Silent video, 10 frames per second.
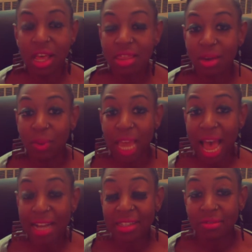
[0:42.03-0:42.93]
that we
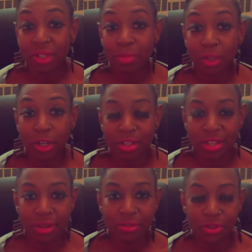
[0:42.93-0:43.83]
actively put
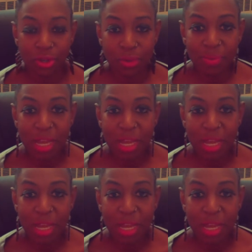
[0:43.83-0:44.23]
ourselves through?